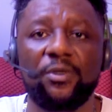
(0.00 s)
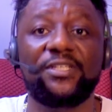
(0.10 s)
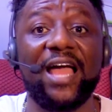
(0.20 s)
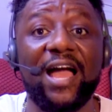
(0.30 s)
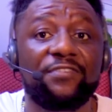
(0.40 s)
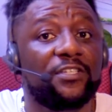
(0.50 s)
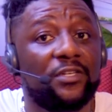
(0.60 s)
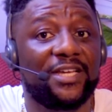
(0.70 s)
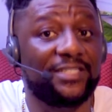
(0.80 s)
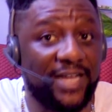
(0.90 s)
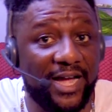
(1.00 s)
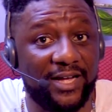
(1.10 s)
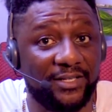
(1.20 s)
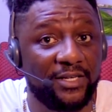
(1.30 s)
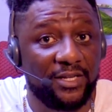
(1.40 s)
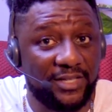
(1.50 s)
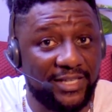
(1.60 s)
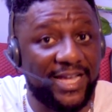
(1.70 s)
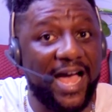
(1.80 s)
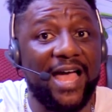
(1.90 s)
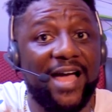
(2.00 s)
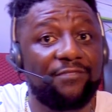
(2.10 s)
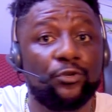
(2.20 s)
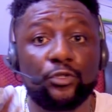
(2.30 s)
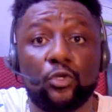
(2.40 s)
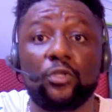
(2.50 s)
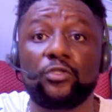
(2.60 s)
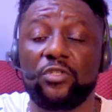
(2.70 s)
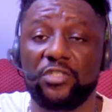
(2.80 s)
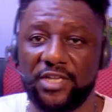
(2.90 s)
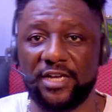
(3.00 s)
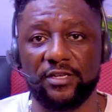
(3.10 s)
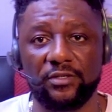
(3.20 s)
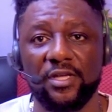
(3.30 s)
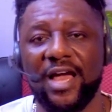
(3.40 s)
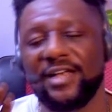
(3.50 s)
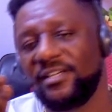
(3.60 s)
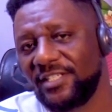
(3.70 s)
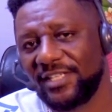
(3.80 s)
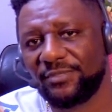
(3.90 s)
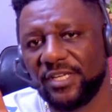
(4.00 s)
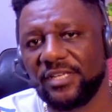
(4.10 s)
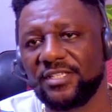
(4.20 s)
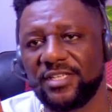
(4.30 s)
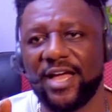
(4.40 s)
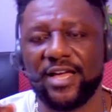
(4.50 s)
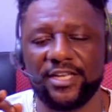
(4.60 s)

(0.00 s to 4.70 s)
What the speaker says: But I have another style that I have not taught on the channel. And the reason I'm saying this here